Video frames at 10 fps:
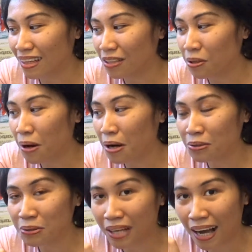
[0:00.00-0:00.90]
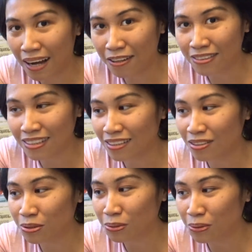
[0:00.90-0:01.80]
They know how to count and
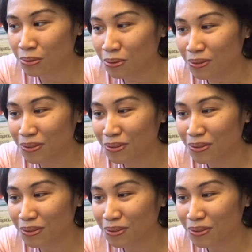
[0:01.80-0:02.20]
to